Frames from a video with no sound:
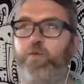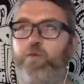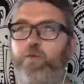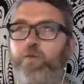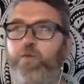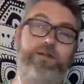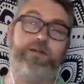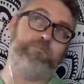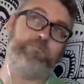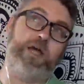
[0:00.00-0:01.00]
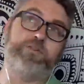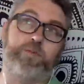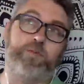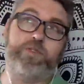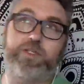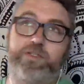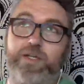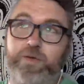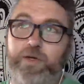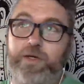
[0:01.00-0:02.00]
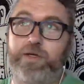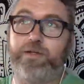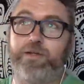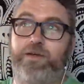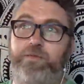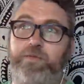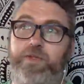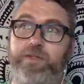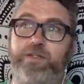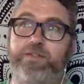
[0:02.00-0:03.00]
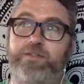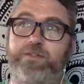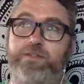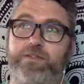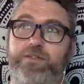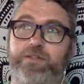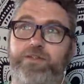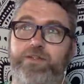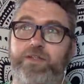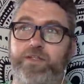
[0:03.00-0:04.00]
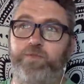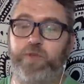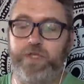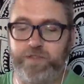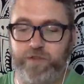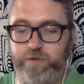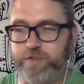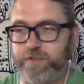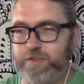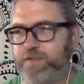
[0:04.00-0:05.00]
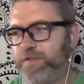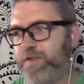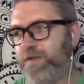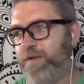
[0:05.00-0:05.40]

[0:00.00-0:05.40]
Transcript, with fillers: the way my interpretation, anyway, um, that this that this piece uses